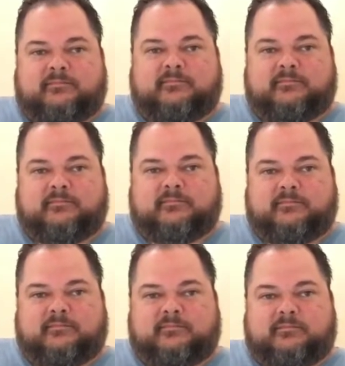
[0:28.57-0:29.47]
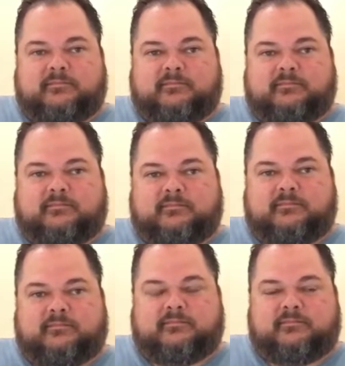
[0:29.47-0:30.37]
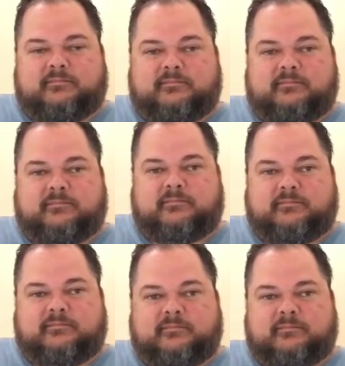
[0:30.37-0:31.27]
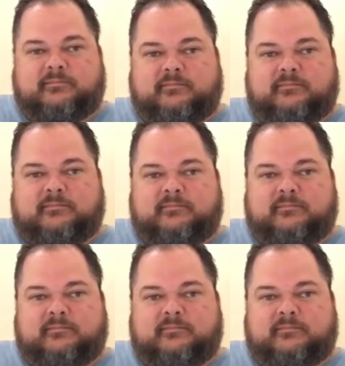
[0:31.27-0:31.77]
(silent)